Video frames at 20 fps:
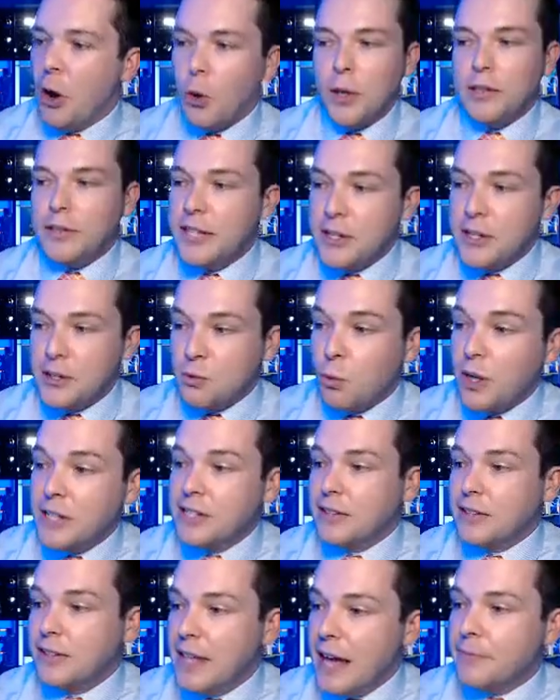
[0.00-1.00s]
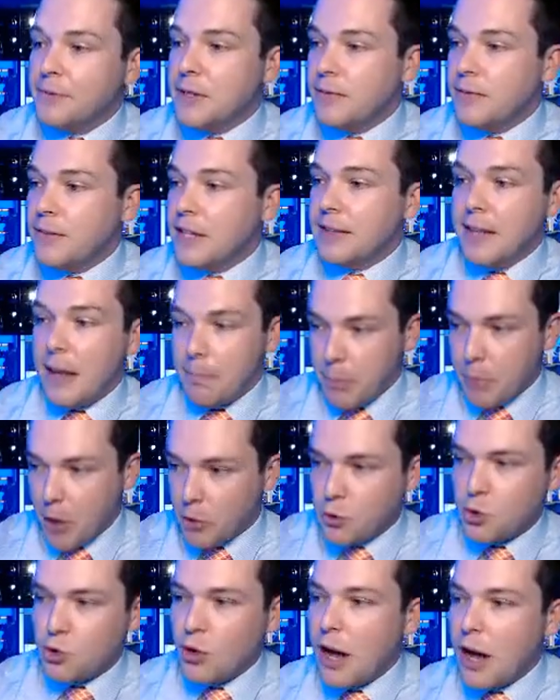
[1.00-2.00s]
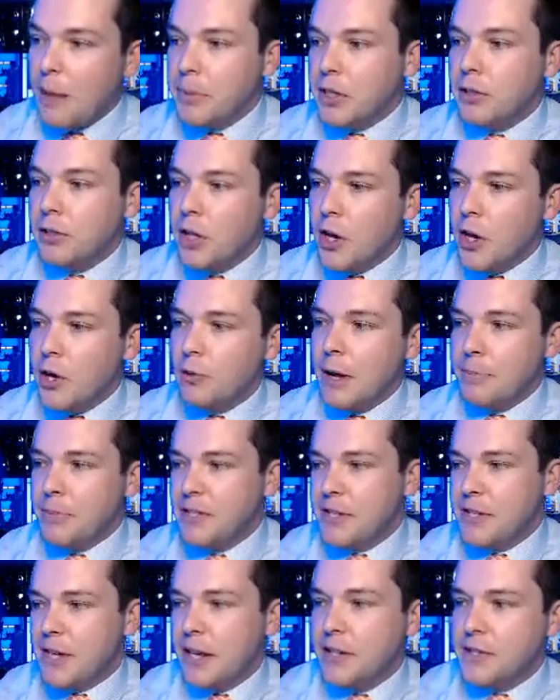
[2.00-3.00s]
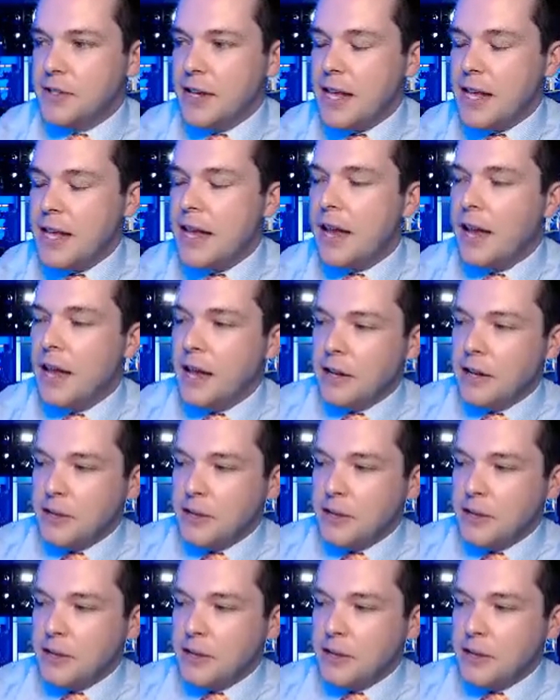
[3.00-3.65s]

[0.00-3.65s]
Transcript: or at least what's left of it, that post-tropical low up in Tennessee.